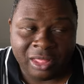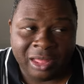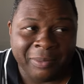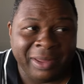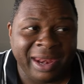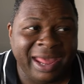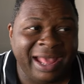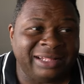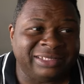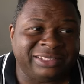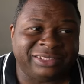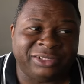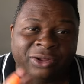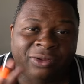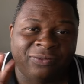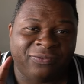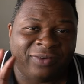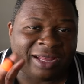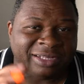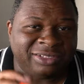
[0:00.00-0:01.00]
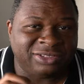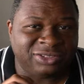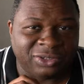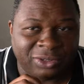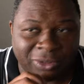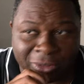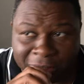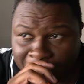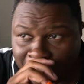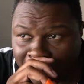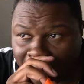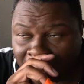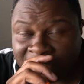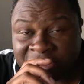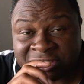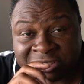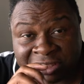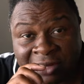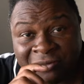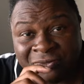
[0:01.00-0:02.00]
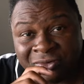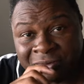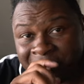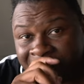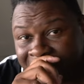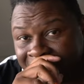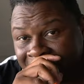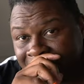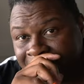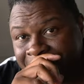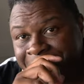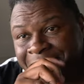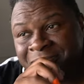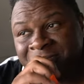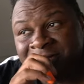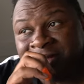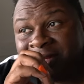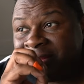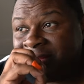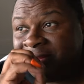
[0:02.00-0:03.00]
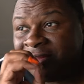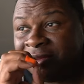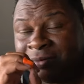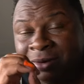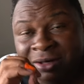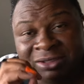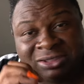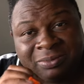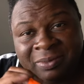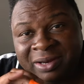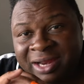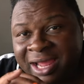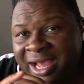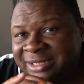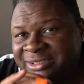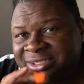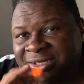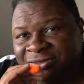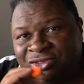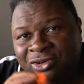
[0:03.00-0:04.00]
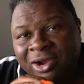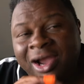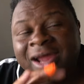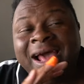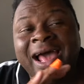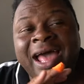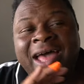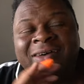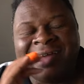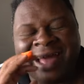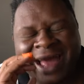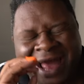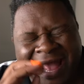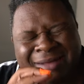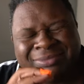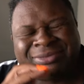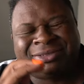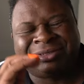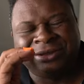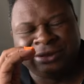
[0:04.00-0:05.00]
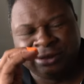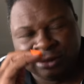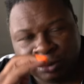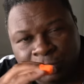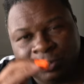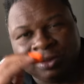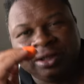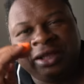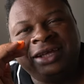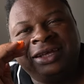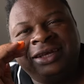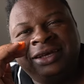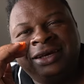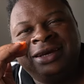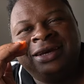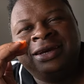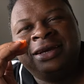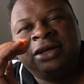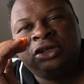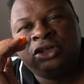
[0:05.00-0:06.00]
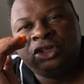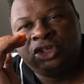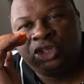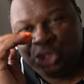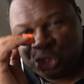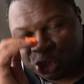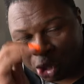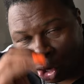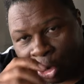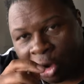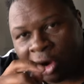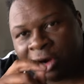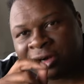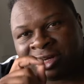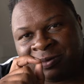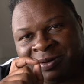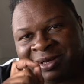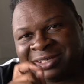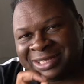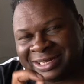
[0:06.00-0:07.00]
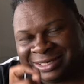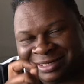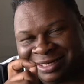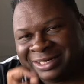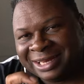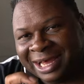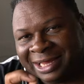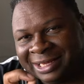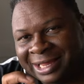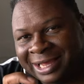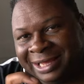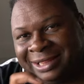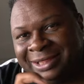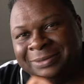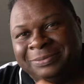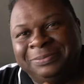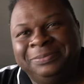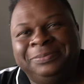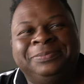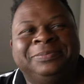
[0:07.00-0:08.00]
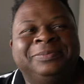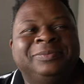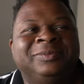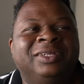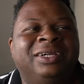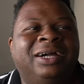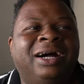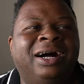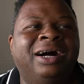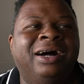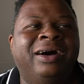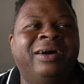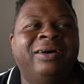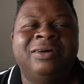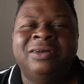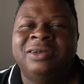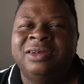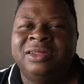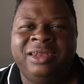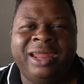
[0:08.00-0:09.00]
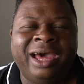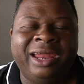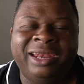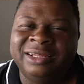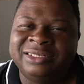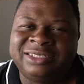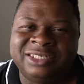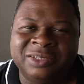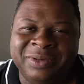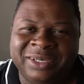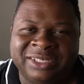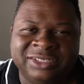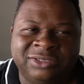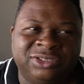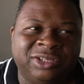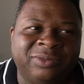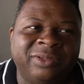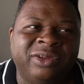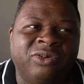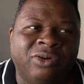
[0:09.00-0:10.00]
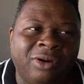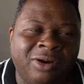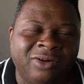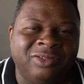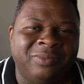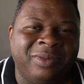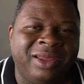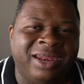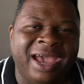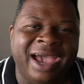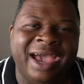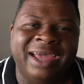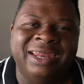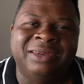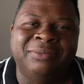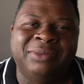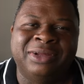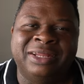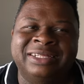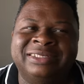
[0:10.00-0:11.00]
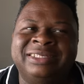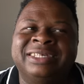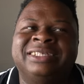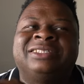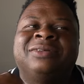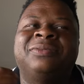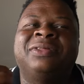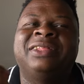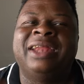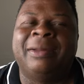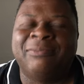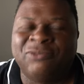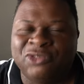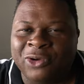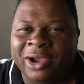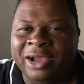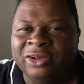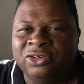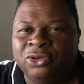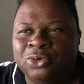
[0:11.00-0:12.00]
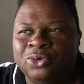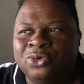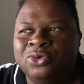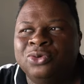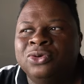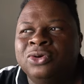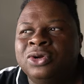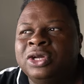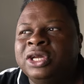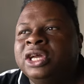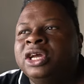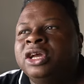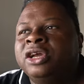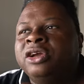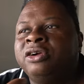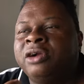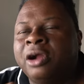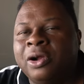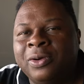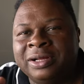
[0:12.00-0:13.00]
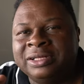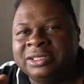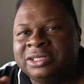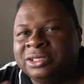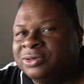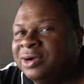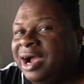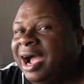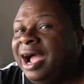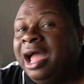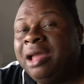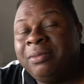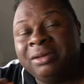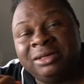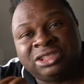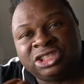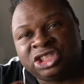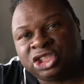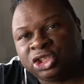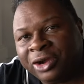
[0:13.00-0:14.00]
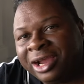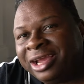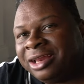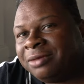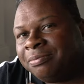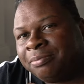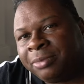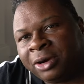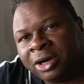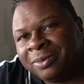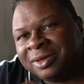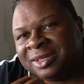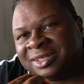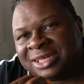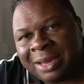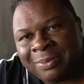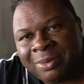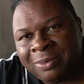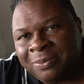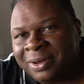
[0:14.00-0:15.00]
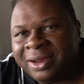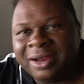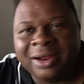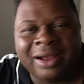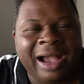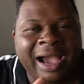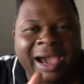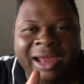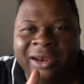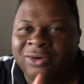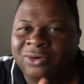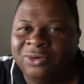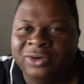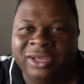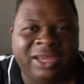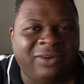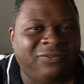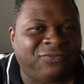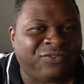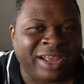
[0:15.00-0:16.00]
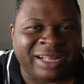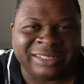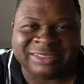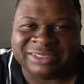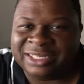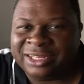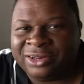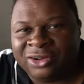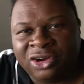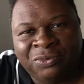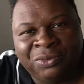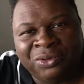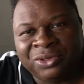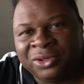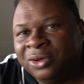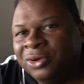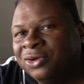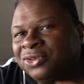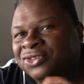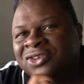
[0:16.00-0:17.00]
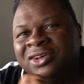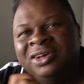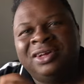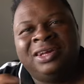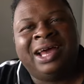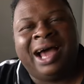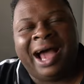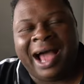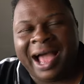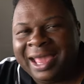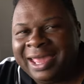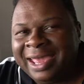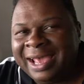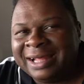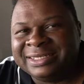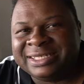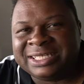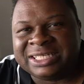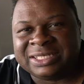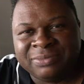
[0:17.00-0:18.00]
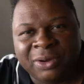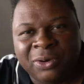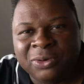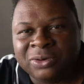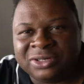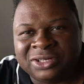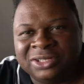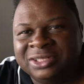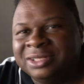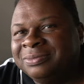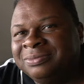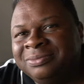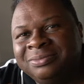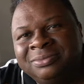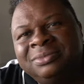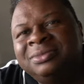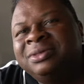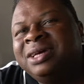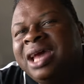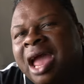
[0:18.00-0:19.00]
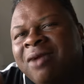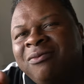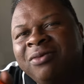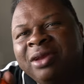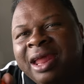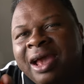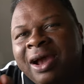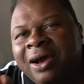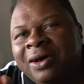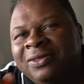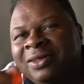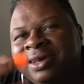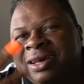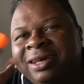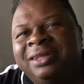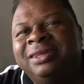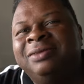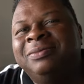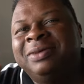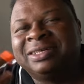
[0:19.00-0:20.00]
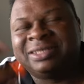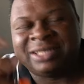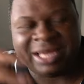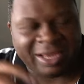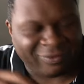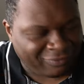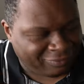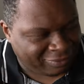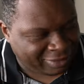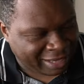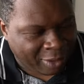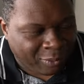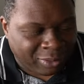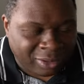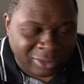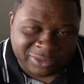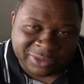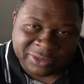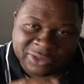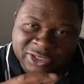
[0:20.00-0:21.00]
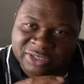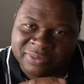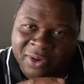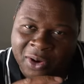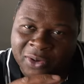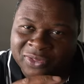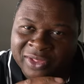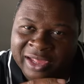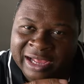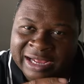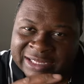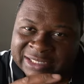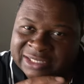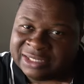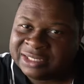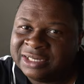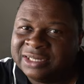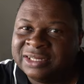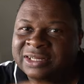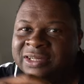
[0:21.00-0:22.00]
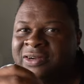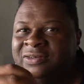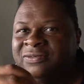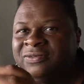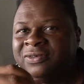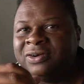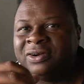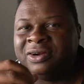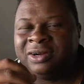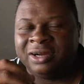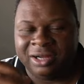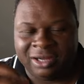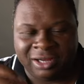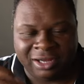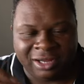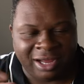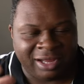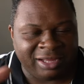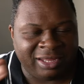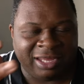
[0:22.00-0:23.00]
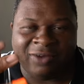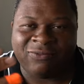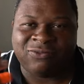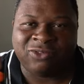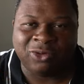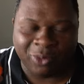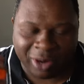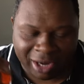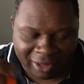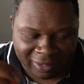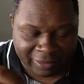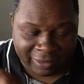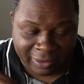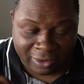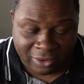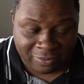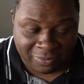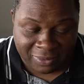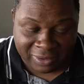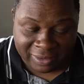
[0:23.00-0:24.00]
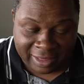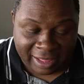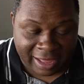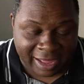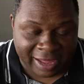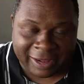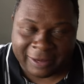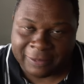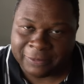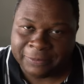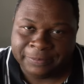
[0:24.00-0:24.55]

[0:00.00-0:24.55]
The and Old Fashions are a hard sell for me. Most of Manhattans I've tried, I have absolutely dogged because I did not like them. Uh, not necessarily because there's something wrong with Manhattan, but it's like something that I'm trying to grow into. I'm a straight bourbon type of beer. I don't get fancy at home with those. I add smoke to them every now and then because I have got one of those little smoke things for a, a gift a while ago, but like